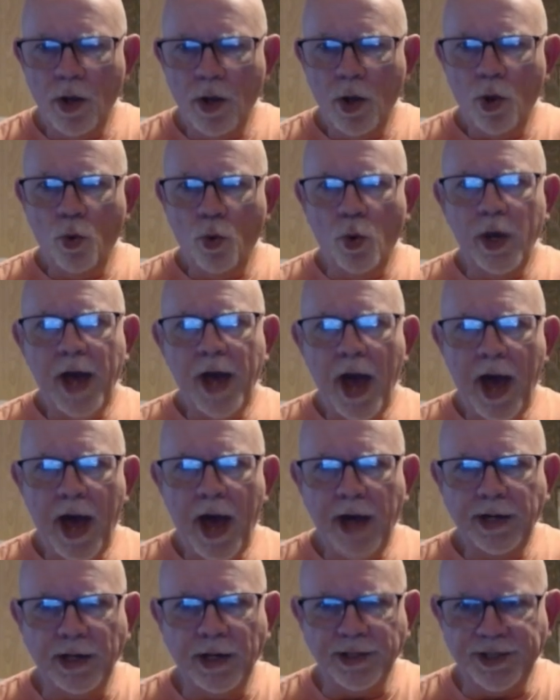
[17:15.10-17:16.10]
We had
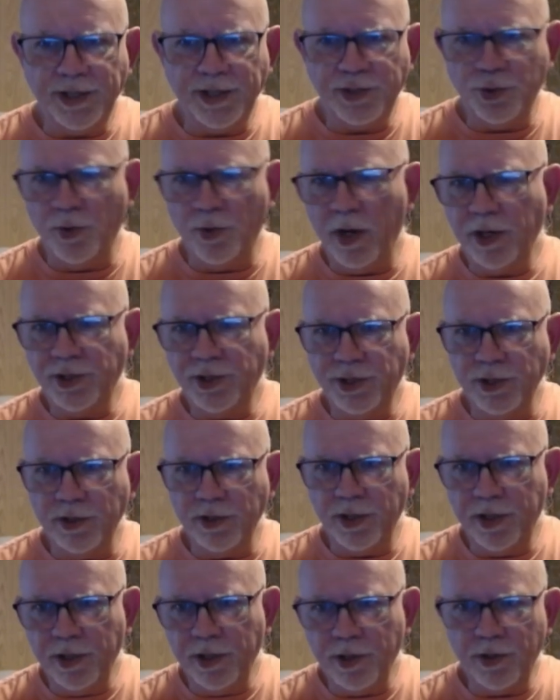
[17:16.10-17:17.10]
a situation
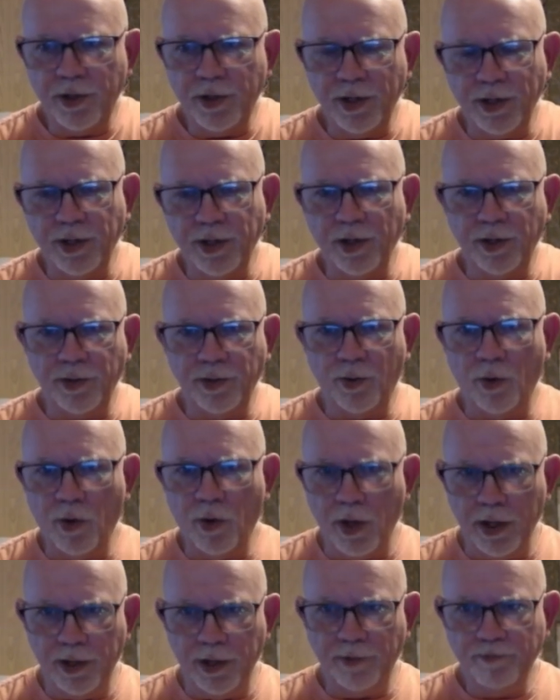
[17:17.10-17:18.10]
here in
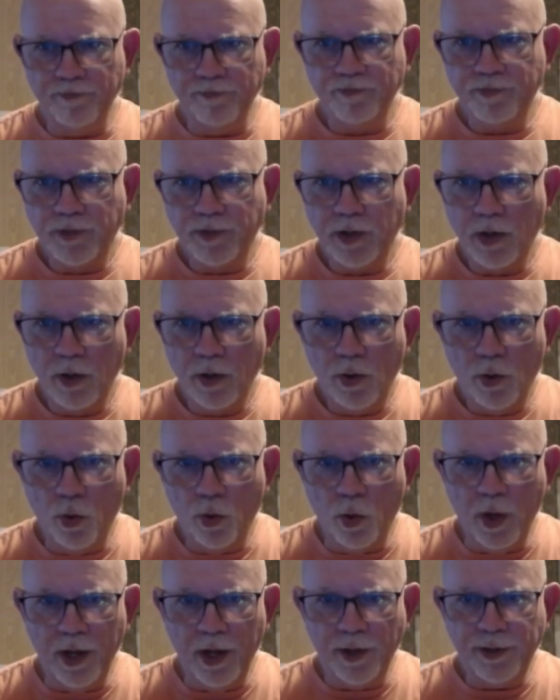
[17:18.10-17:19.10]
Illinois
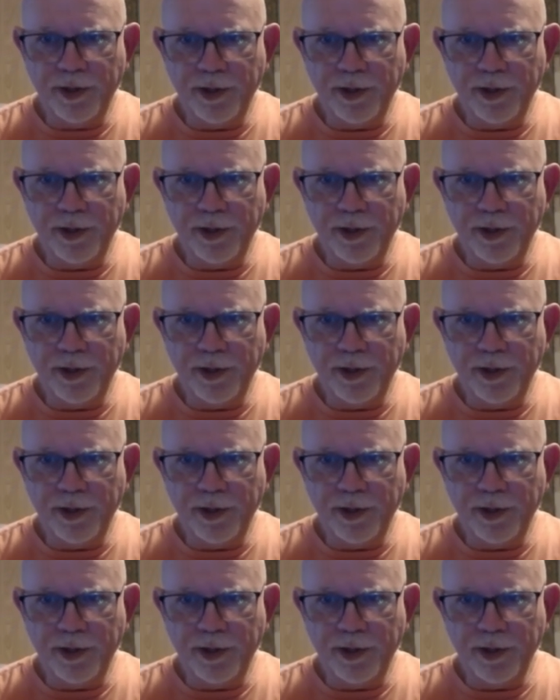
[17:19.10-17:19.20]
with